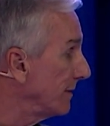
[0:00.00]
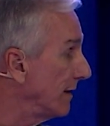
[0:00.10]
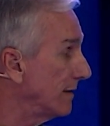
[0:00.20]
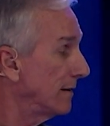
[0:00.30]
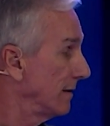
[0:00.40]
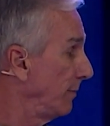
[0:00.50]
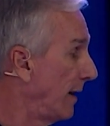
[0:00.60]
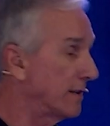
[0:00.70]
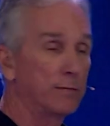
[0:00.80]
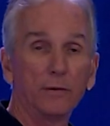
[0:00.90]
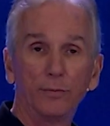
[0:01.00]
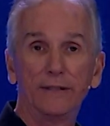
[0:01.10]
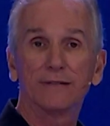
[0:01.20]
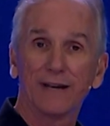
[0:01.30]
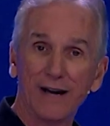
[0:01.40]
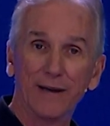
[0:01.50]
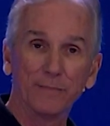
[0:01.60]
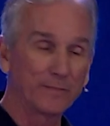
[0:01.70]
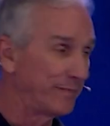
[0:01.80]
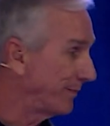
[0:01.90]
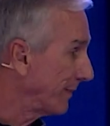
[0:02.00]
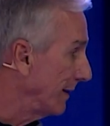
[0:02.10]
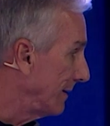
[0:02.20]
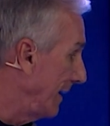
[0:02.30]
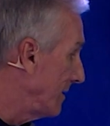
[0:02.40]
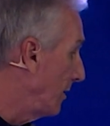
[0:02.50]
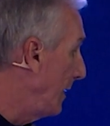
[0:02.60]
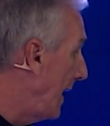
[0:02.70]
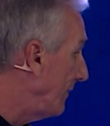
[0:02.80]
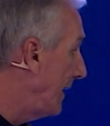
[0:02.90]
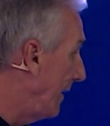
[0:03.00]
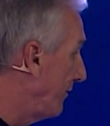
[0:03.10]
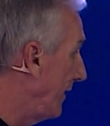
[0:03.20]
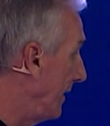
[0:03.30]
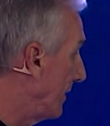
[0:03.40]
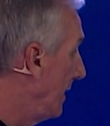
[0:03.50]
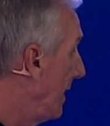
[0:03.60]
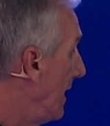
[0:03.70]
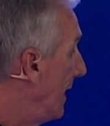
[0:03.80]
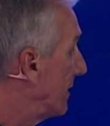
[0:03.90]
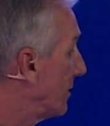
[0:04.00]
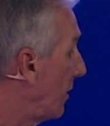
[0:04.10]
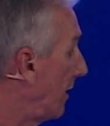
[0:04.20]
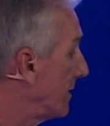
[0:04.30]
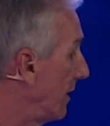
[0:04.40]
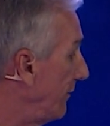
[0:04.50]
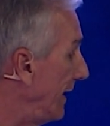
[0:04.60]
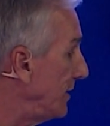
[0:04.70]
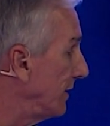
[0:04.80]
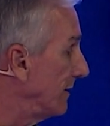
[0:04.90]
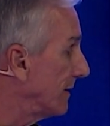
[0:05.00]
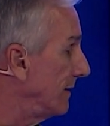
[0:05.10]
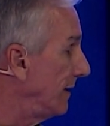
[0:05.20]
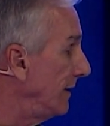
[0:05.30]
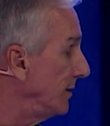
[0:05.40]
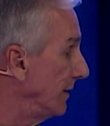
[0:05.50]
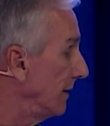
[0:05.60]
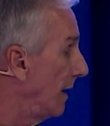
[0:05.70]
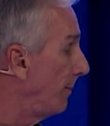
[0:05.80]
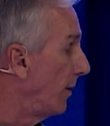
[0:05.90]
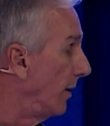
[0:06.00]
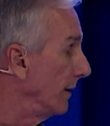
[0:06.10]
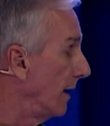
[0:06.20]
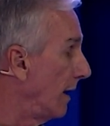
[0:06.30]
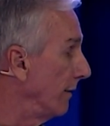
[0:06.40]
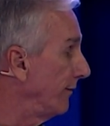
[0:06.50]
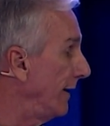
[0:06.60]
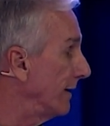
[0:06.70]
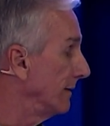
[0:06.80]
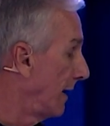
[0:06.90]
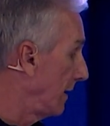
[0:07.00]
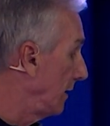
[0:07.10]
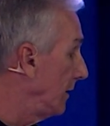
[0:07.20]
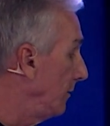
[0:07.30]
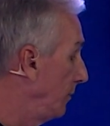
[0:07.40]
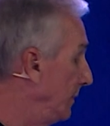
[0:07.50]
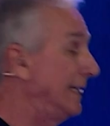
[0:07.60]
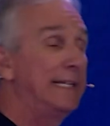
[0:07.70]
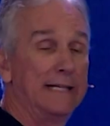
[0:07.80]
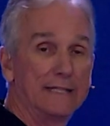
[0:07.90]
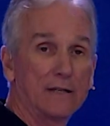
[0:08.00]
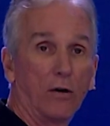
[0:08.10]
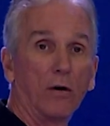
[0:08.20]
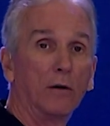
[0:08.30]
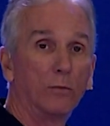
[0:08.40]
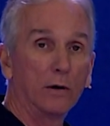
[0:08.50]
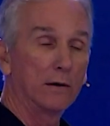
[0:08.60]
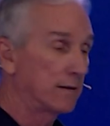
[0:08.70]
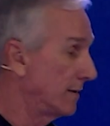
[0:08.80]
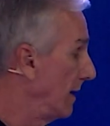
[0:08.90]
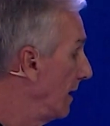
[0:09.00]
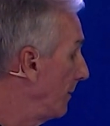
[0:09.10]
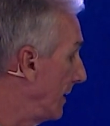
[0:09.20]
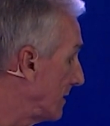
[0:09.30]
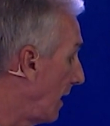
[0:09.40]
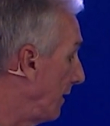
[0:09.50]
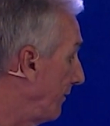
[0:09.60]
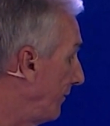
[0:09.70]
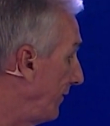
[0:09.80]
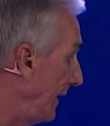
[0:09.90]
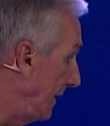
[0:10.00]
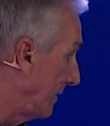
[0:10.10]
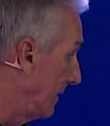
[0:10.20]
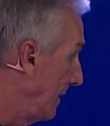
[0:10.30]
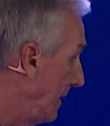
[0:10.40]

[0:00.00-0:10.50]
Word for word: says it's impossible to please God. Okay, so we have to have faith. And so our salvation is contingent upon our faith, not our good deeds or our works, but it's our faith.